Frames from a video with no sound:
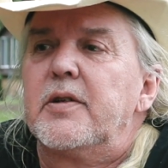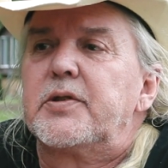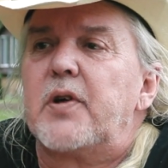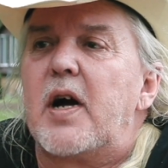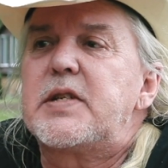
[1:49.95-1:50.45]

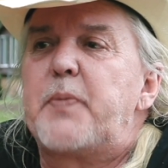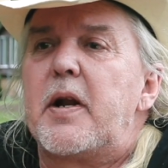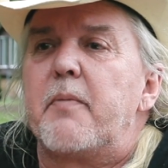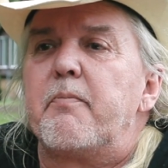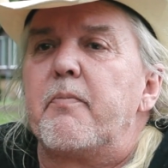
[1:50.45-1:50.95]
so I
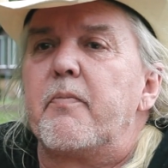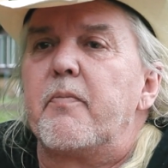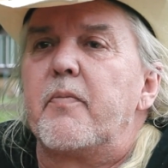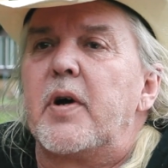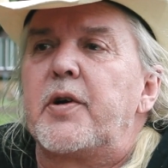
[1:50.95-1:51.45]
spent
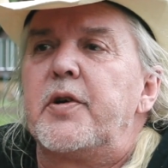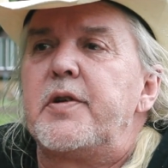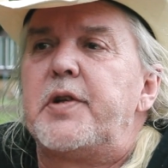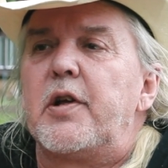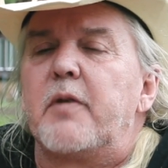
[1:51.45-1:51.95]
a, a
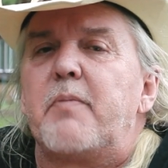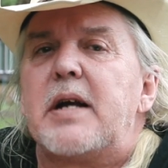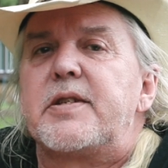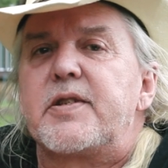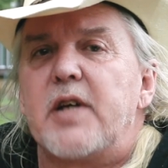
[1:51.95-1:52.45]
good deal of
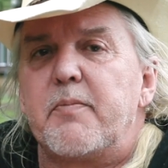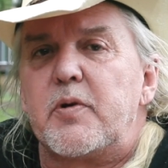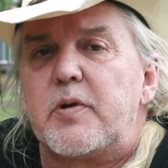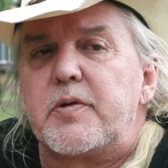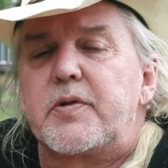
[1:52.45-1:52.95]
my
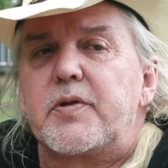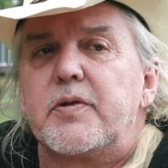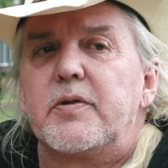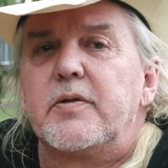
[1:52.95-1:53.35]
summers